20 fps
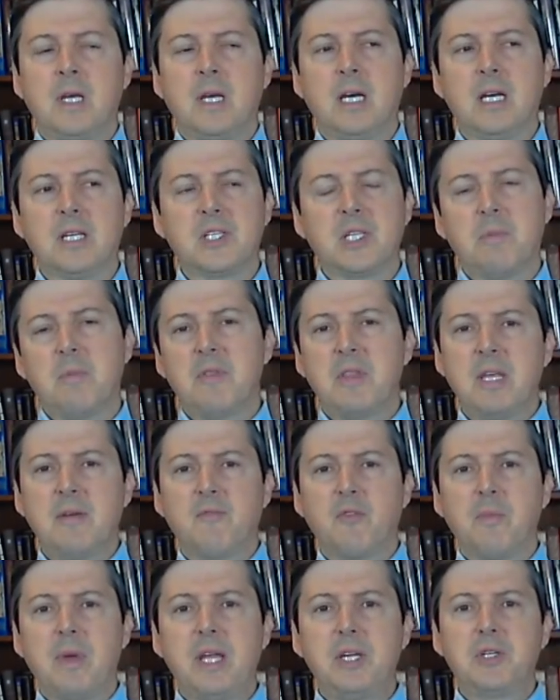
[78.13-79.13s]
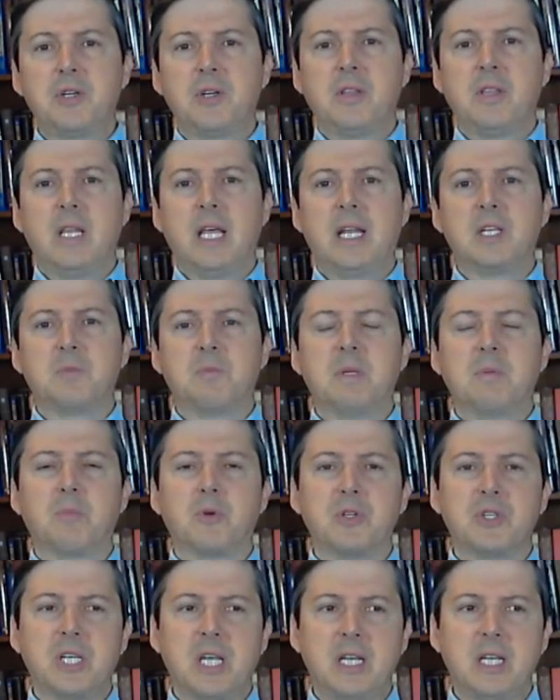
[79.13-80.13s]
Some of the information that has been
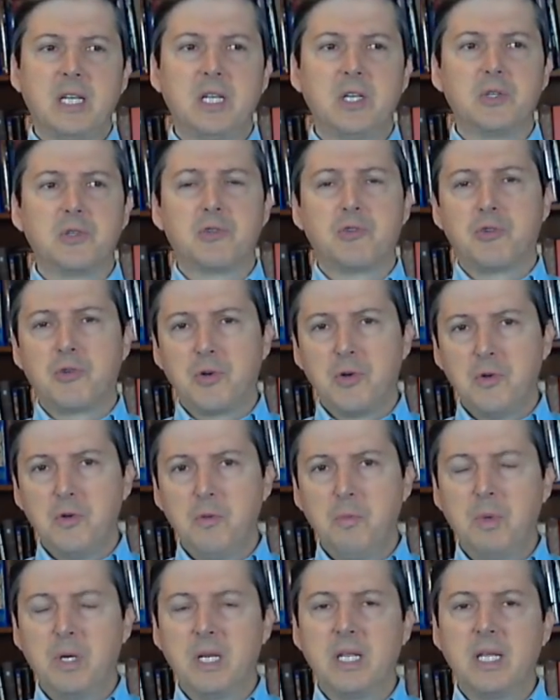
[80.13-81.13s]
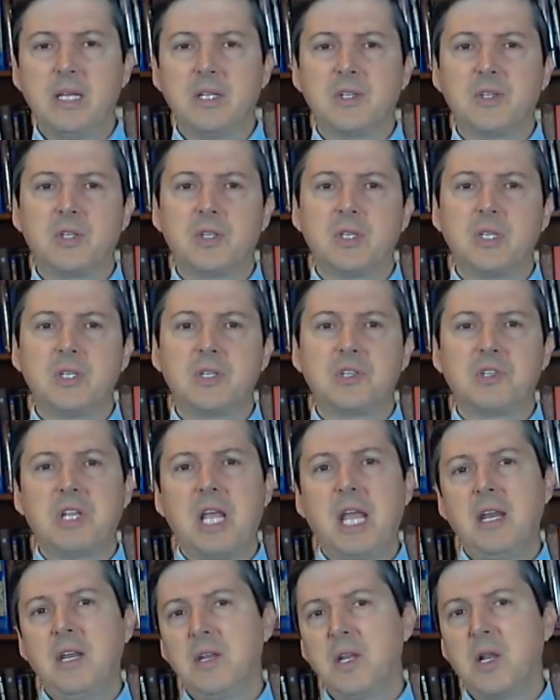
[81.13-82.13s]
presented is true, but it's
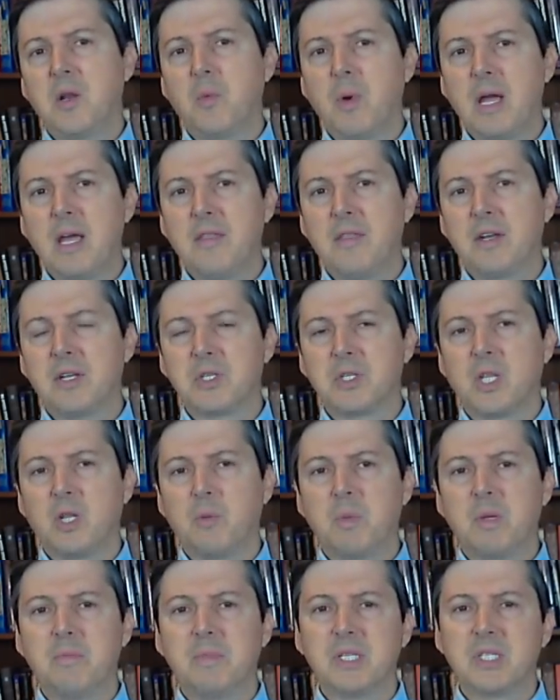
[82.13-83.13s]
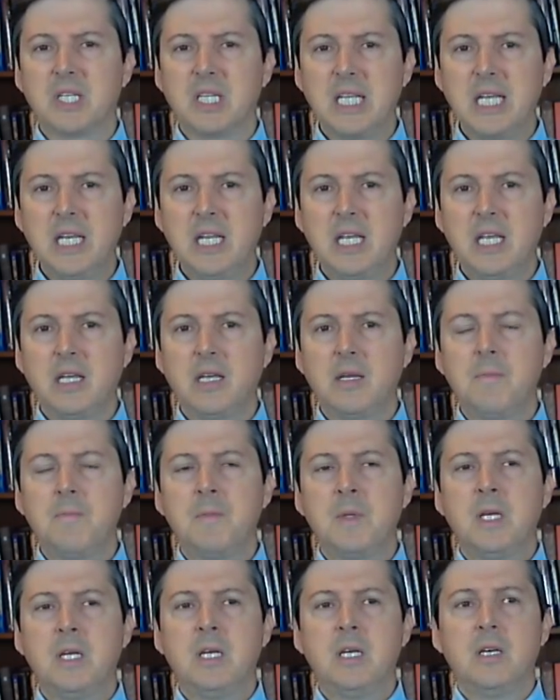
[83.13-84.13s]
stated in a way that is a little bit misleading.
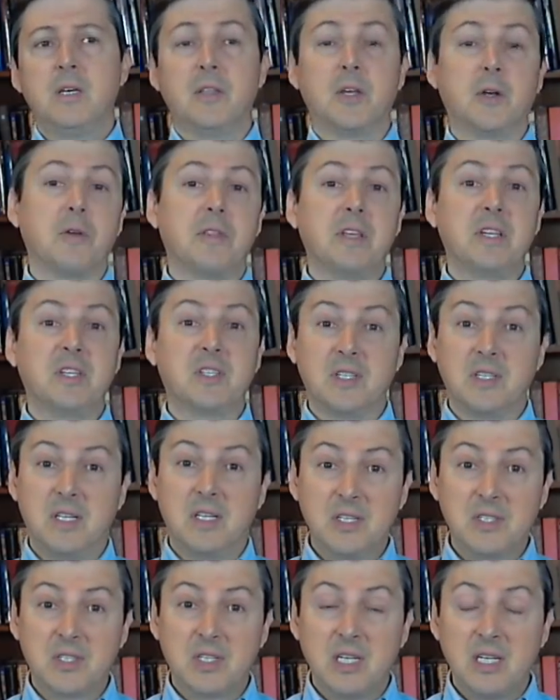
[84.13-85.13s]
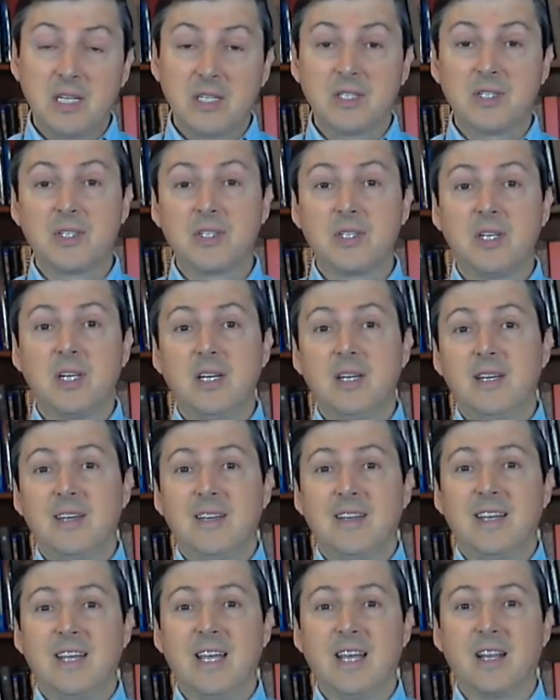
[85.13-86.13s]
There are these statistics,
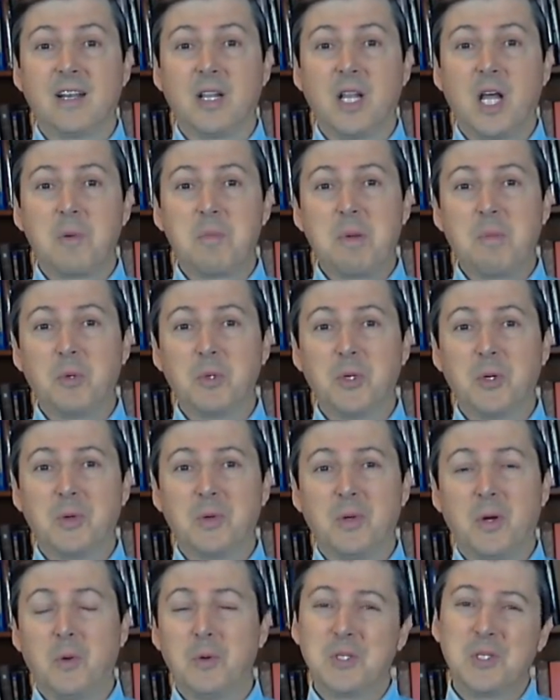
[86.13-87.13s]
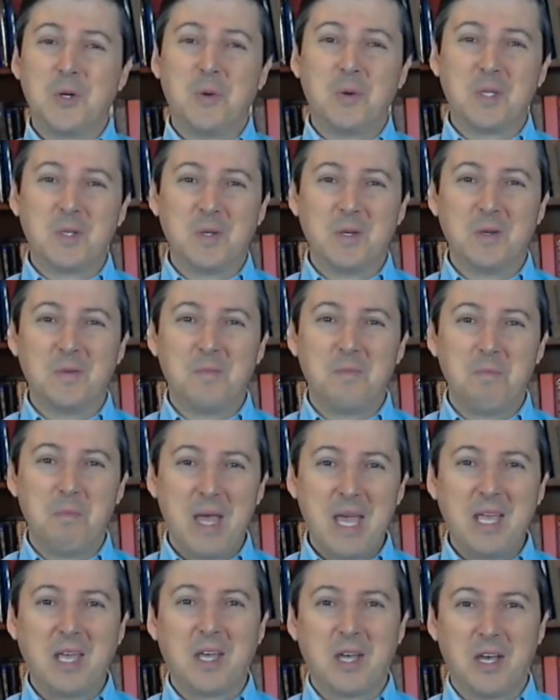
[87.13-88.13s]
and a lot of people don't always know what to
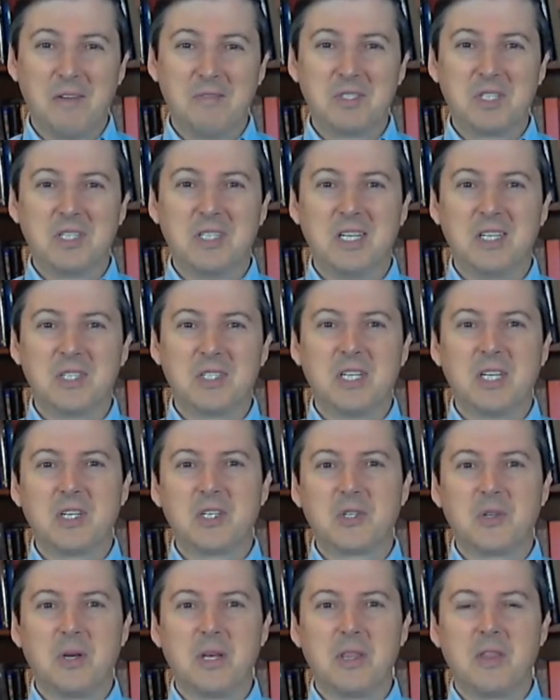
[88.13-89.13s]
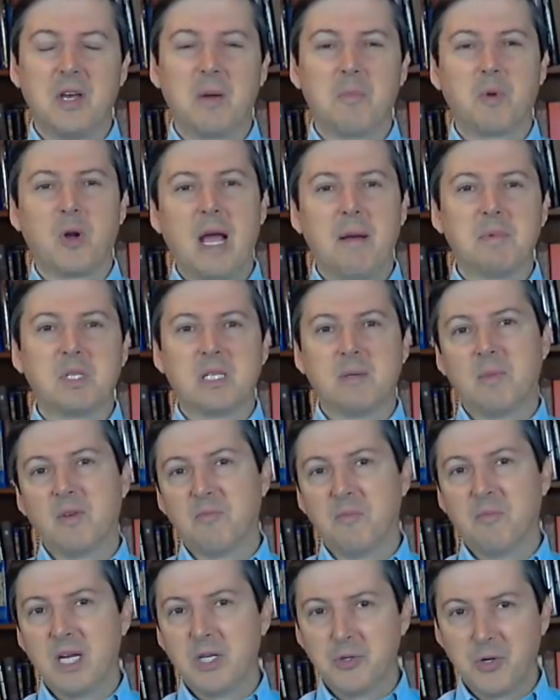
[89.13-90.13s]
make of statistics, so I thought perhaps some
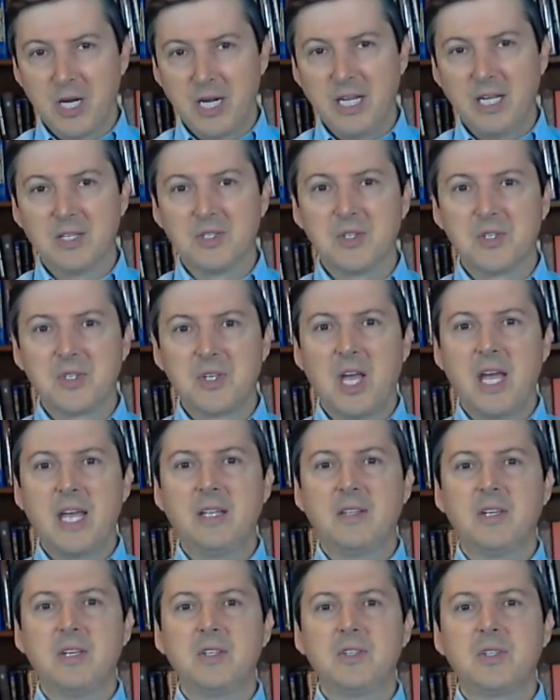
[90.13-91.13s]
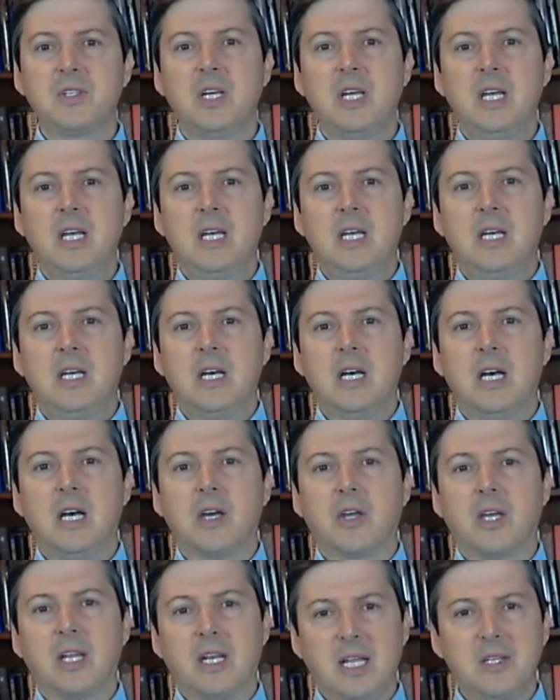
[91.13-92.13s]
of my training as a scientist
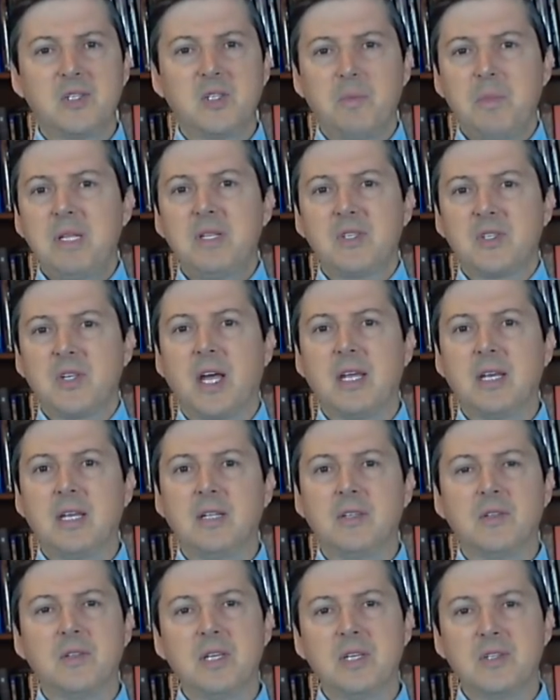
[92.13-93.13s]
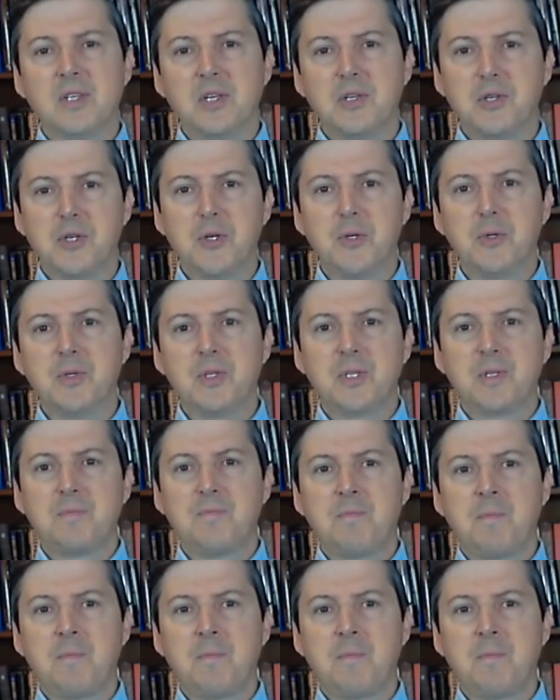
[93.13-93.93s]
can lend some insight into these issues.